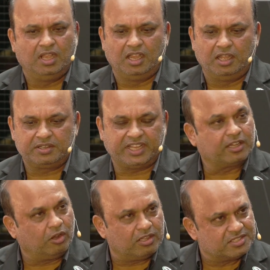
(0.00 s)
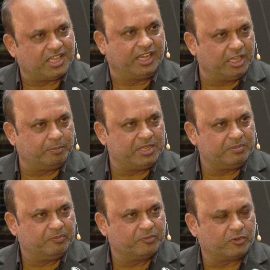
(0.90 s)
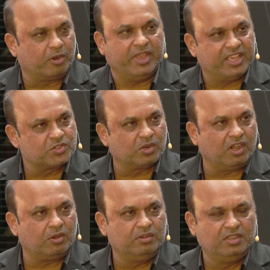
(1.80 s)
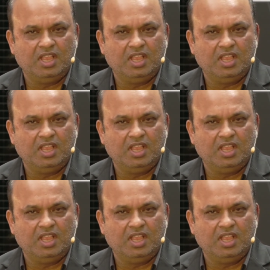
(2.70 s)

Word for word: a technology enabler from edge to cloud.